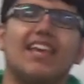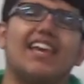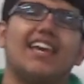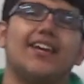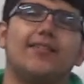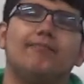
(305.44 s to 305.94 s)

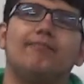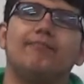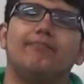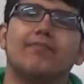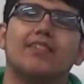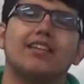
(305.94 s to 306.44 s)
And
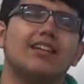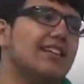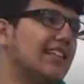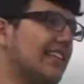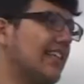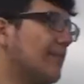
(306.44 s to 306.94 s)

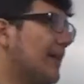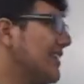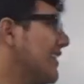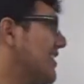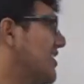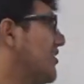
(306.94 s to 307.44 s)
the thing about
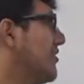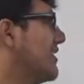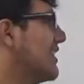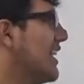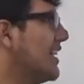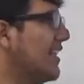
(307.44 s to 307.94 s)
these two
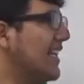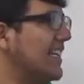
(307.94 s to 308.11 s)
is that